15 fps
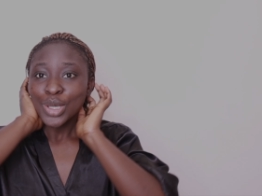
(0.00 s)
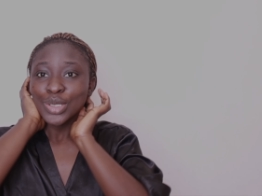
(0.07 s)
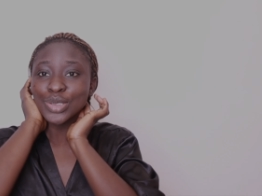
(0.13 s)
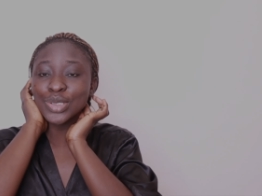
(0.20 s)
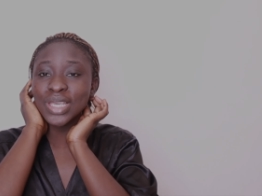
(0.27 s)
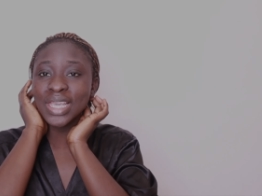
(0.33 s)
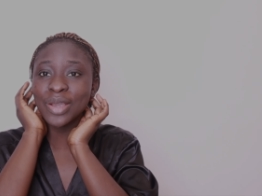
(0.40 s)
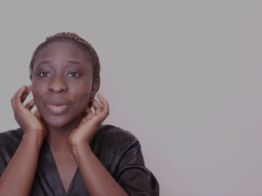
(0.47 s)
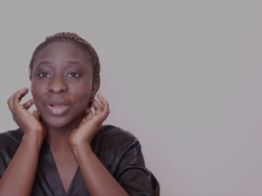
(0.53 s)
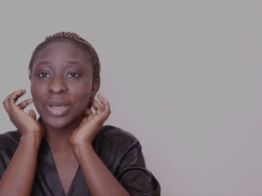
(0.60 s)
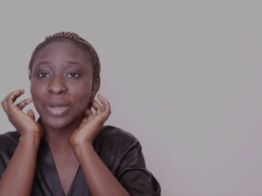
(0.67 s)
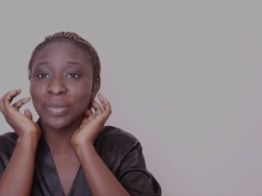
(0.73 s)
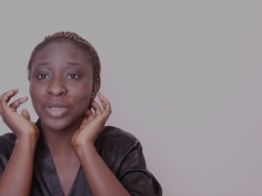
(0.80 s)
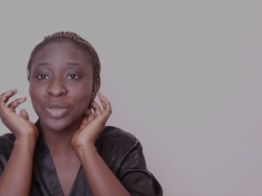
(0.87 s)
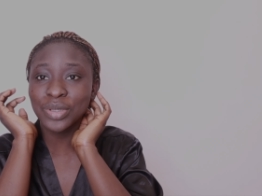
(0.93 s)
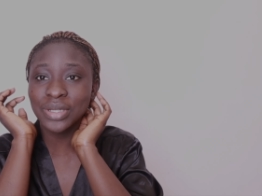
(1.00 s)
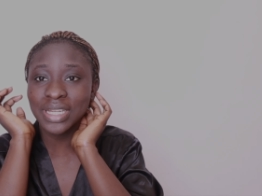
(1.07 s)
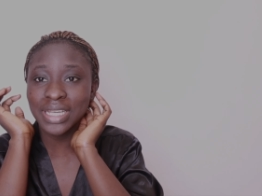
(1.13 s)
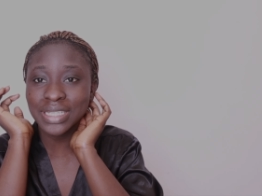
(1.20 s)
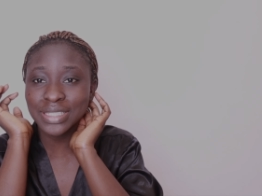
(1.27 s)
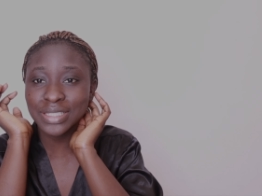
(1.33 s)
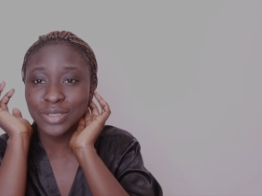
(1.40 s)
So yeah, we're gonna be doing
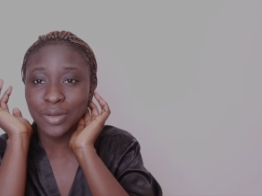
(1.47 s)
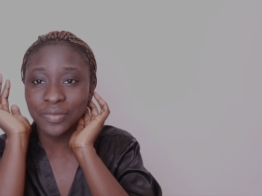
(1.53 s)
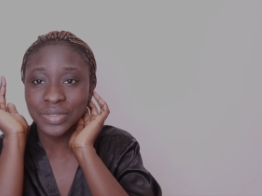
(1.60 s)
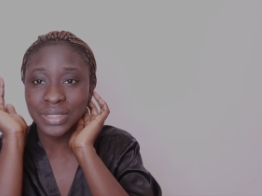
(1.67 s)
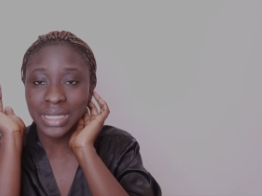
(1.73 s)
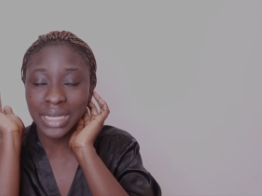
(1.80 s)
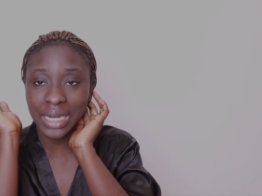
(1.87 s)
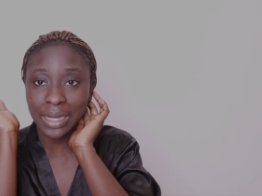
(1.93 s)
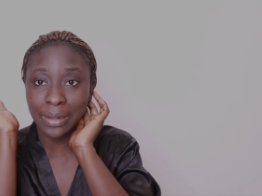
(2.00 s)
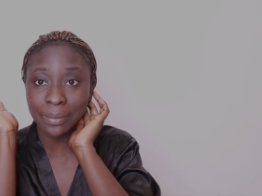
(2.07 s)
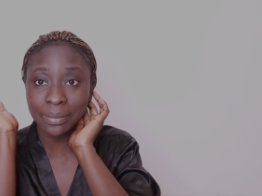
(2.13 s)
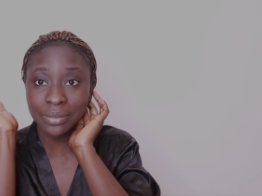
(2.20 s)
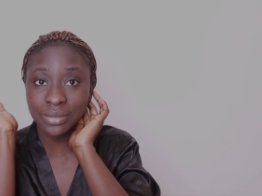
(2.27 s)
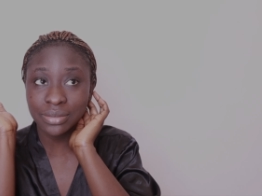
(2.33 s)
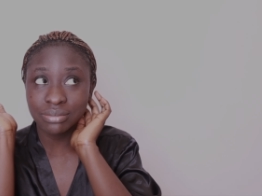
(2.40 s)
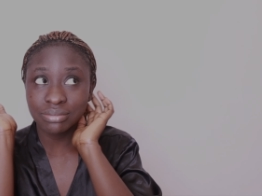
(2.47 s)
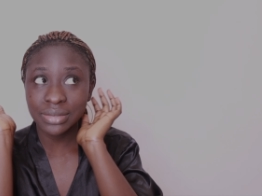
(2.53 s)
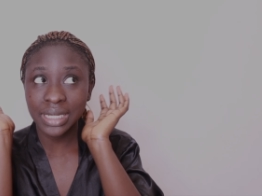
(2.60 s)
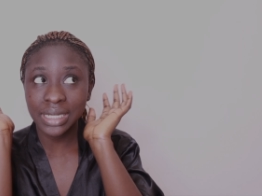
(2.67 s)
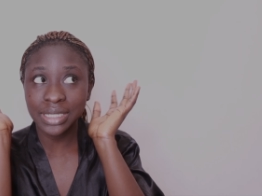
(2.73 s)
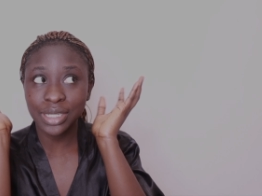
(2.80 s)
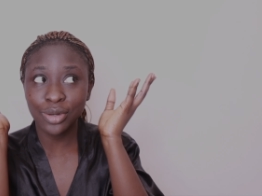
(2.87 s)
a soft glam,
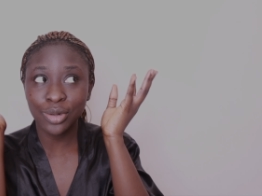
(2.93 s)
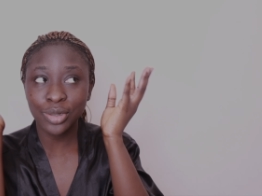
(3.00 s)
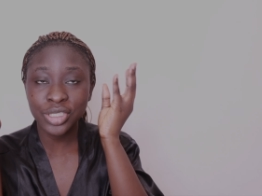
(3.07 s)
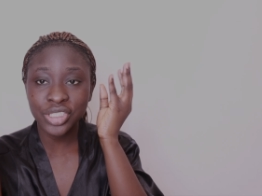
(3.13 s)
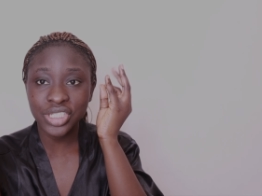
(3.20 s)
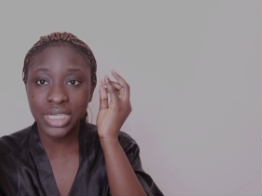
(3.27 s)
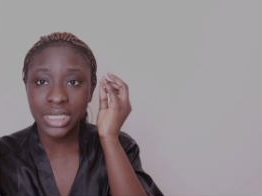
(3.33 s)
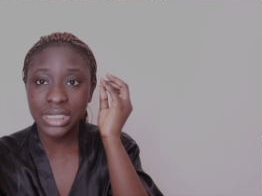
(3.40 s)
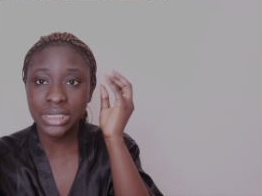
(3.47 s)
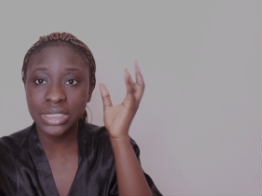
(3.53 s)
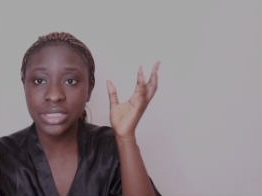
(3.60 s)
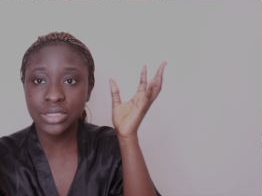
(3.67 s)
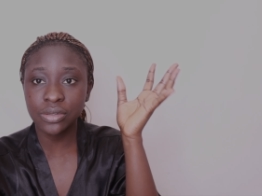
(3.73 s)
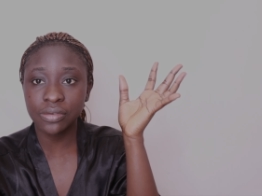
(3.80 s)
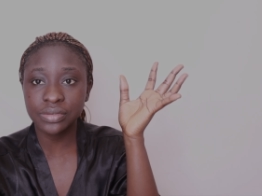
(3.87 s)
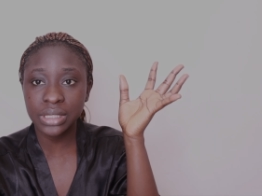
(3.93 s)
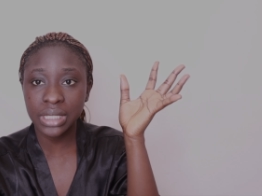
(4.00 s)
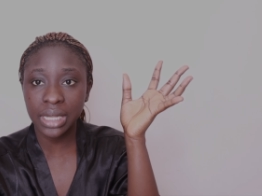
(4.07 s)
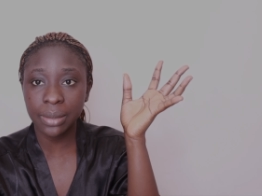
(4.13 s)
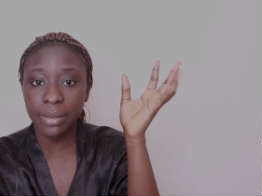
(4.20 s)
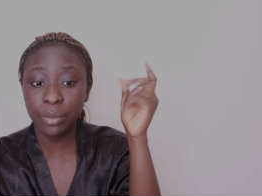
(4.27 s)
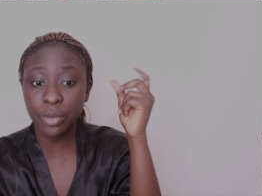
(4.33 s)
like a lunch date soft
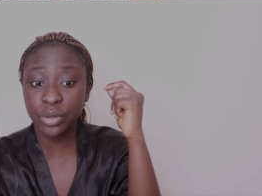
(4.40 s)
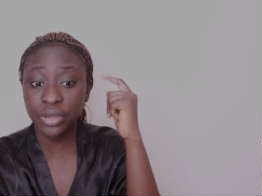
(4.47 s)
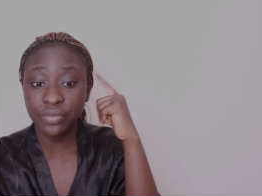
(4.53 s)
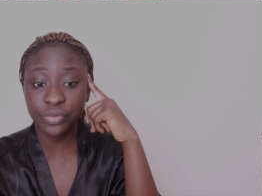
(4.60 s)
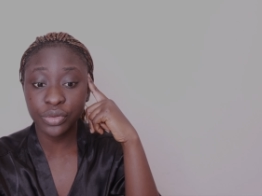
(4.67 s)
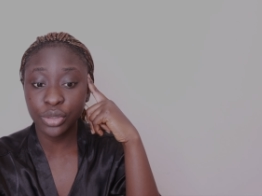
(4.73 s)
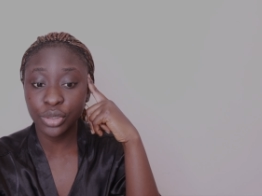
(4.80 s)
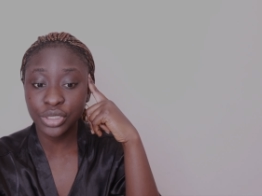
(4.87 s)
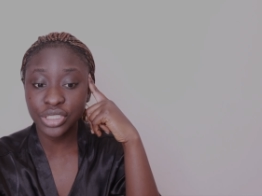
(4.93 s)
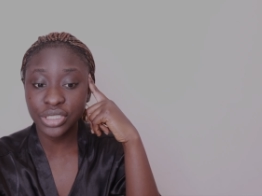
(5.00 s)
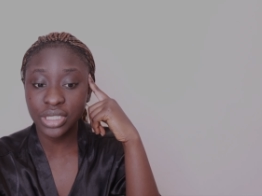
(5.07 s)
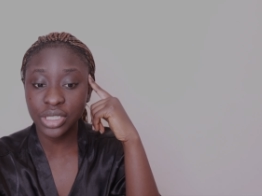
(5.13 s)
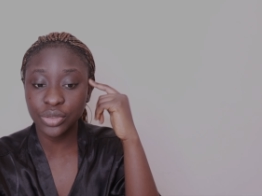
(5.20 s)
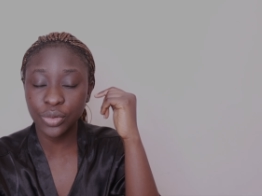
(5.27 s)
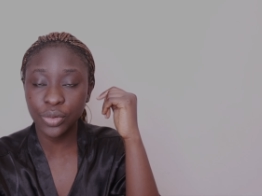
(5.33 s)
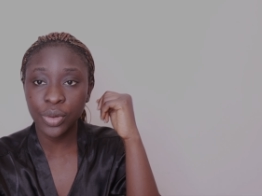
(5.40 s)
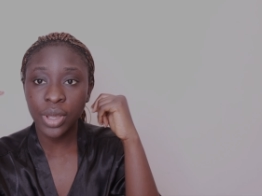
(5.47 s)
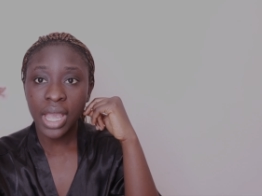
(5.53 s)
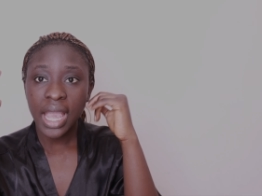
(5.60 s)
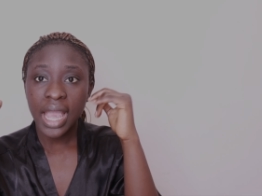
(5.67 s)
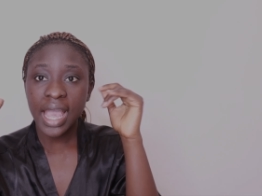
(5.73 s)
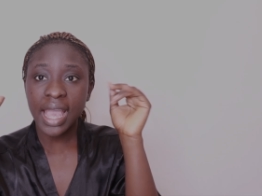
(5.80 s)
glam. I'm not going for a lunch date though.
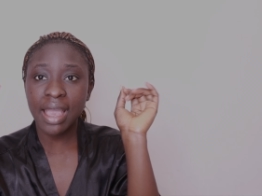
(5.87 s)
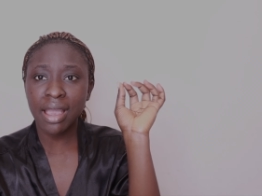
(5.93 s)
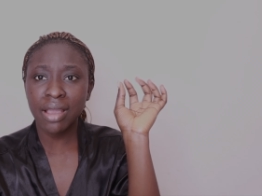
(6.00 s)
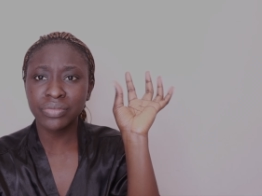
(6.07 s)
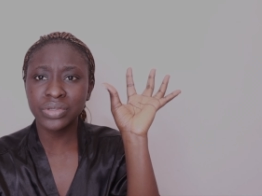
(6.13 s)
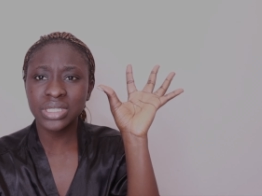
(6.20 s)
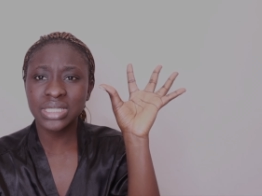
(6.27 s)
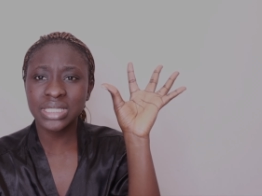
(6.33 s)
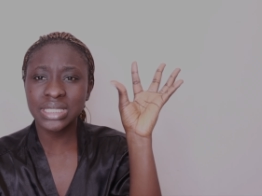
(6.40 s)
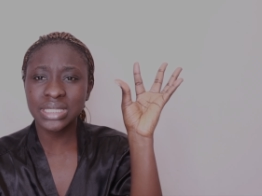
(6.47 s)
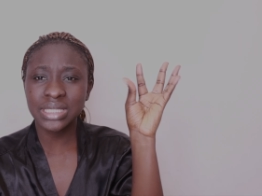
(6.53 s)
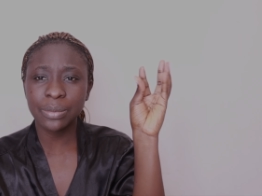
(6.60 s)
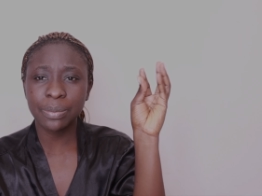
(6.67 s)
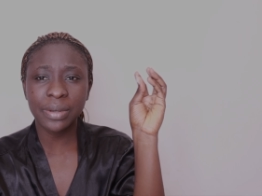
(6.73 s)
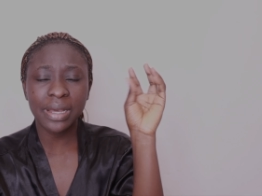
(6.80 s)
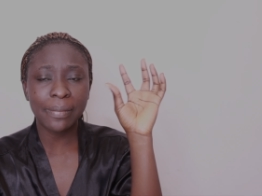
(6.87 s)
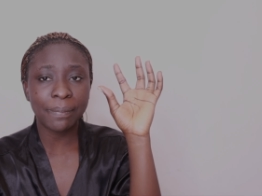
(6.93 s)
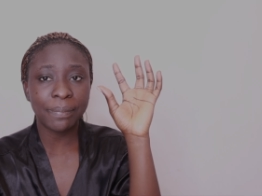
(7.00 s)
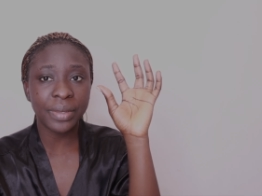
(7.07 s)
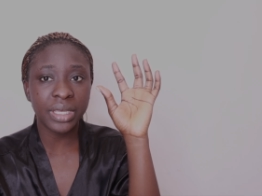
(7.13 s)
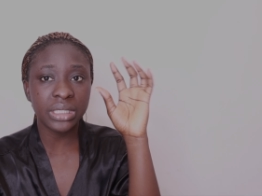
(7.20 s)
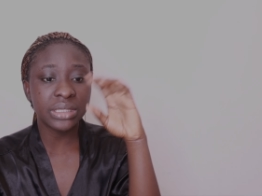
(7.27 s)
I have this sip
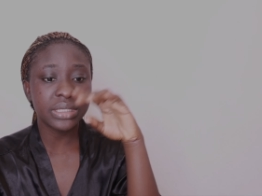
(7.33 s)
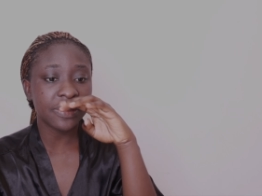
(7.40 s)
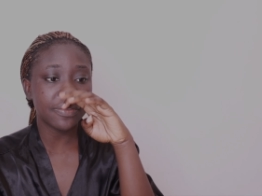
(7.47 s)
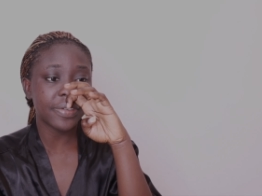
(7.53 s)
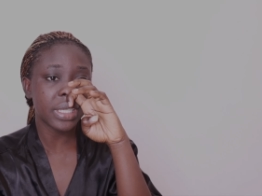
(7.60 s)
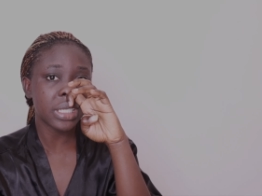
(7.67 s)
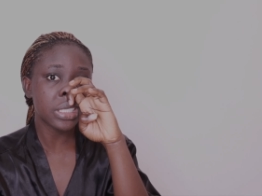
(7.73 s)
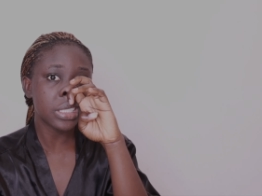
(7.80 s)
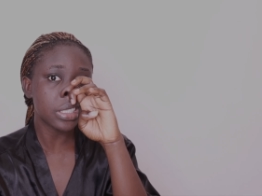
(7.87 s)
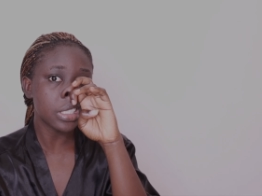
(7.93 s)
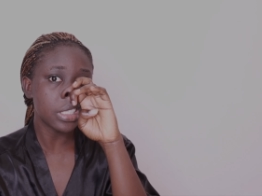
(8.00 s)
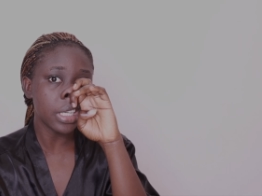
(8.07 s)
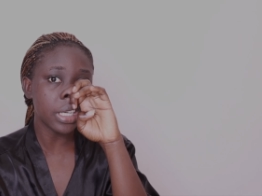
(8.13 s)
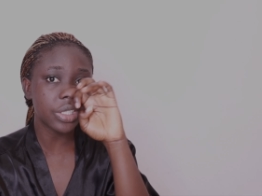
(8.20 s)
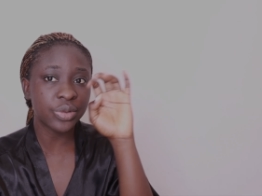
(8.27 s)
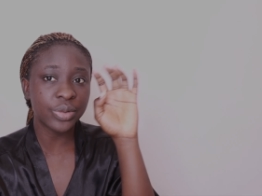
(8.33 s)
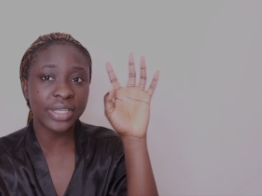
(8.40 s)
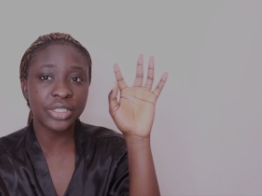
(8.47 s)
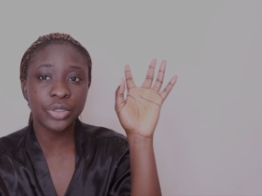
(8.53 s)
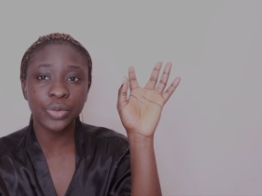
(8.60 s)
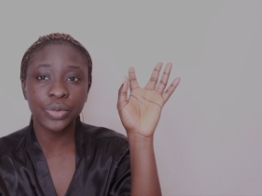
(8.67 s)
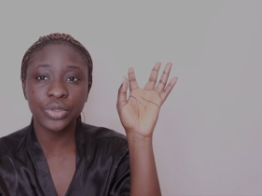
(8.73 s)
and paint event today, so I
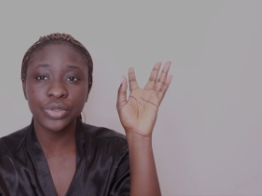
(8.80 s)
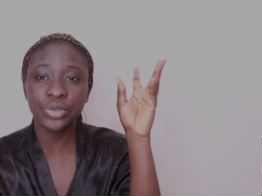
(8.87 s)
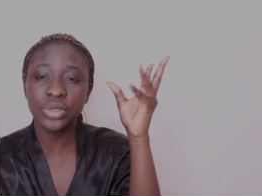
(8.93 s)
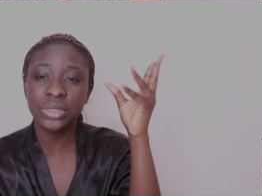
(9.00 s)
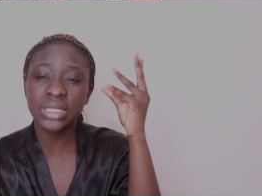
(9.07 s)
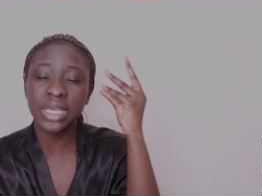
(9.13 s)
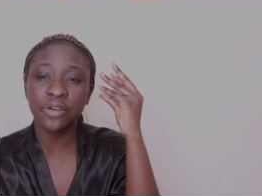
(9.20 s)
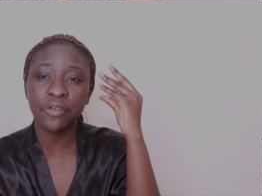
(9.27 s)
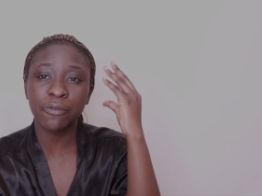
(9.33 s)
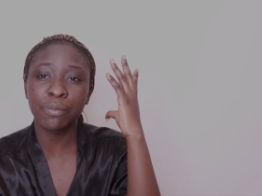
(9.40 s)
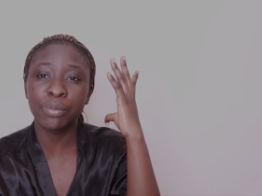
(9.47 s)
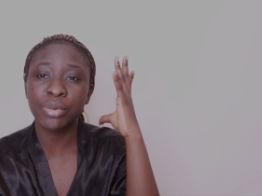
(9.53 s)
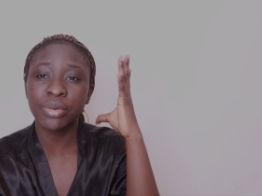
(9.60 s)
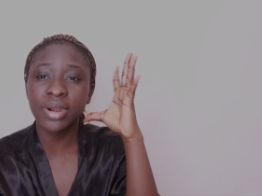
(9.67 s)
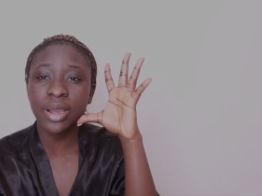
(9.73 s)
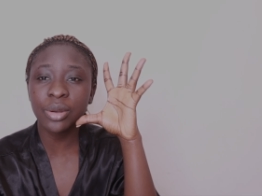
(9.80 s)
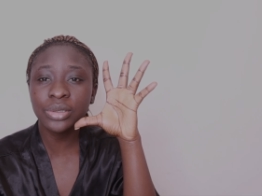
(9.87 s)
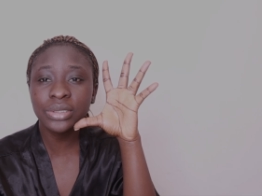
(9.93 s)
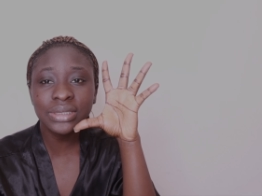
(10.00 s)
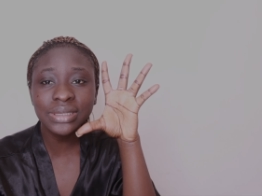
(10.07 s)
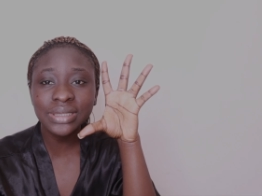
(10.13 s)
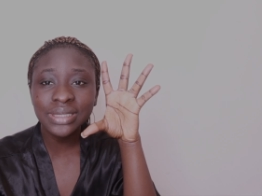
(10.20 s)
just want to do this kind of
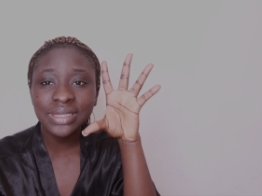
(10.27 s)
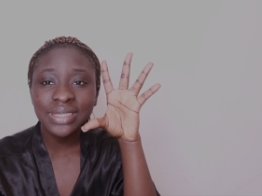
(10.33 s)
brown.